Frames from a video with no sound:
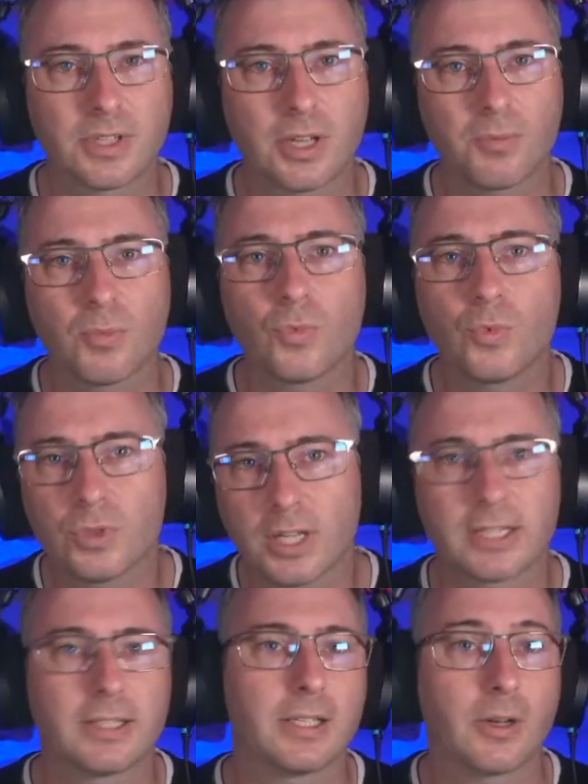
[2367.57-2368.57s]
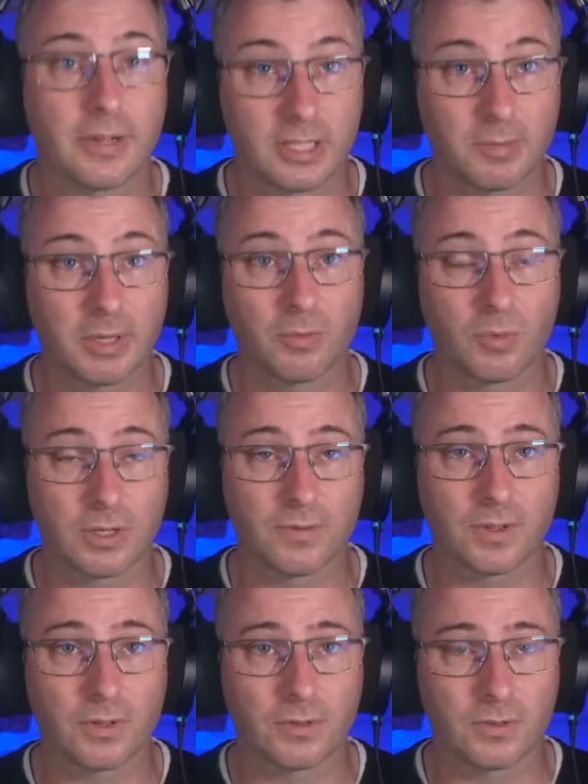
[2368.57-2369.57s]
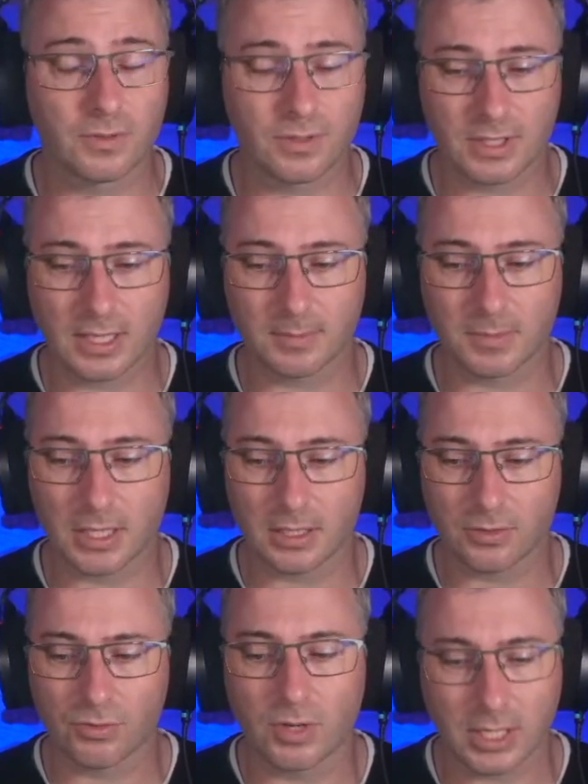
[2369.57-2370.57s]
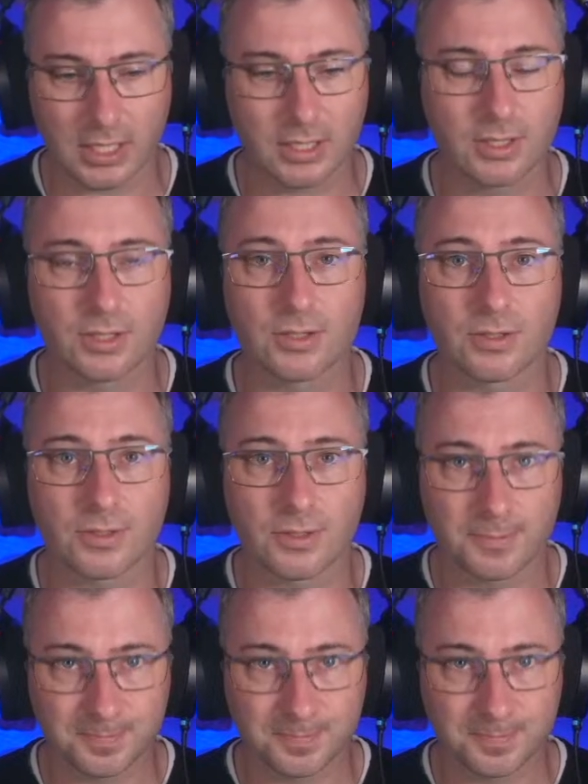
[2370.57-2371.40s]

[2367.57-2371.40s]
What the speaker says: more likely going to be one of those chronic conditions.